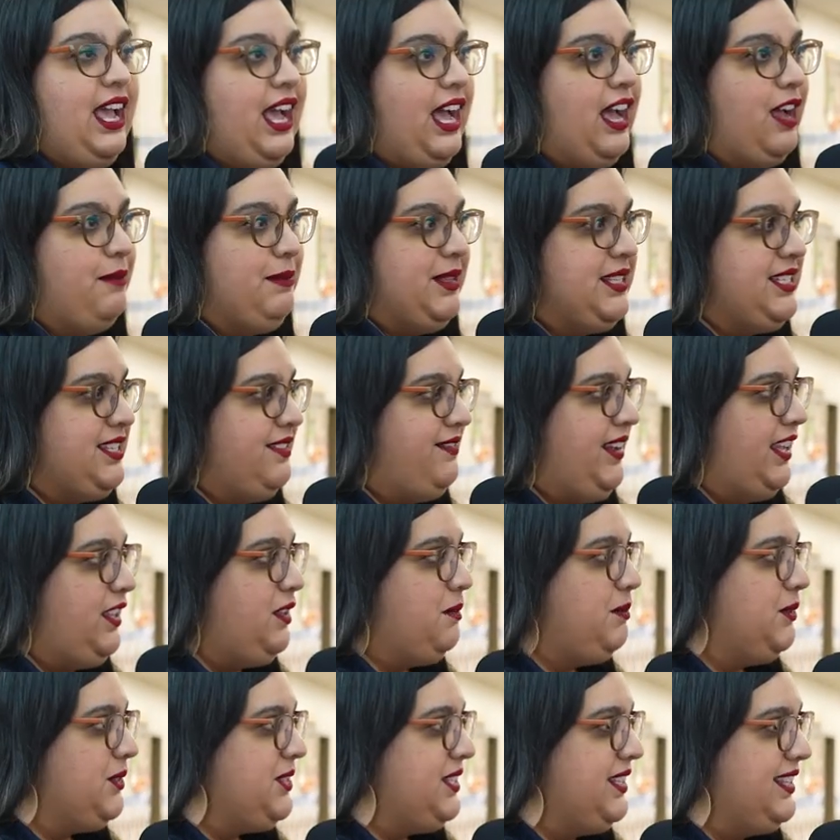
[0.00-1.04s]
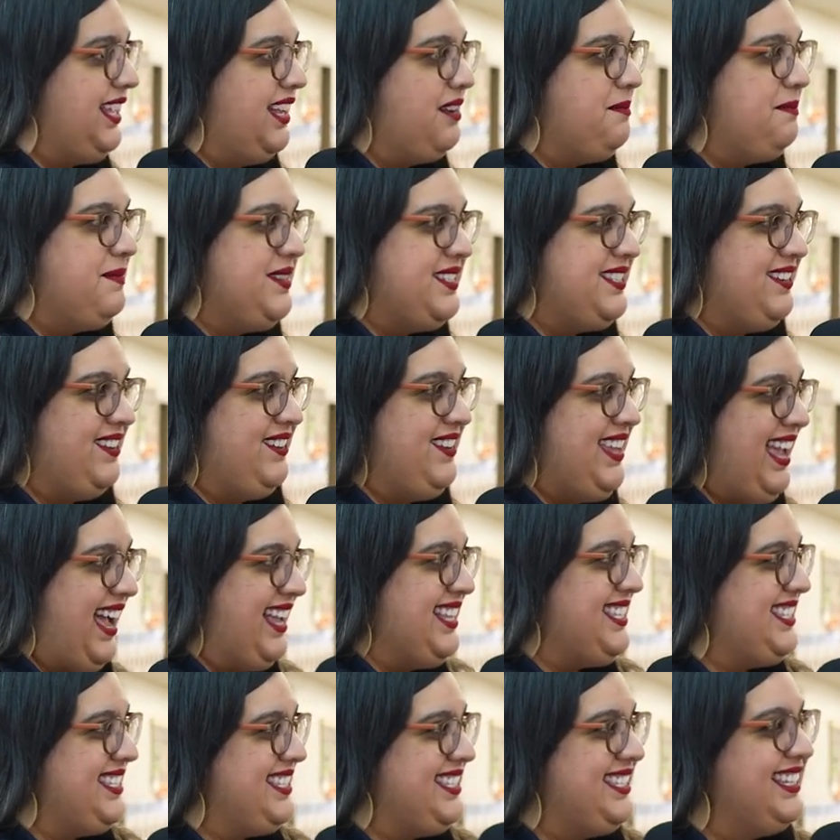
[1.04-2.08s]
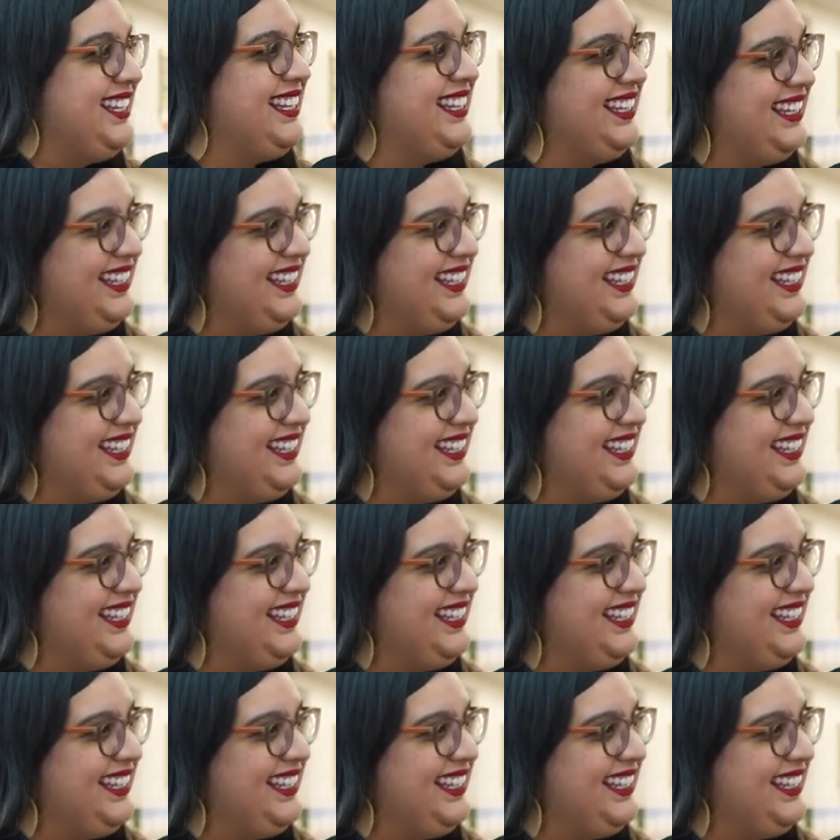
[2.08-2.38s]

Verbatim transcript: um, that's available to them. So it's yes. such a great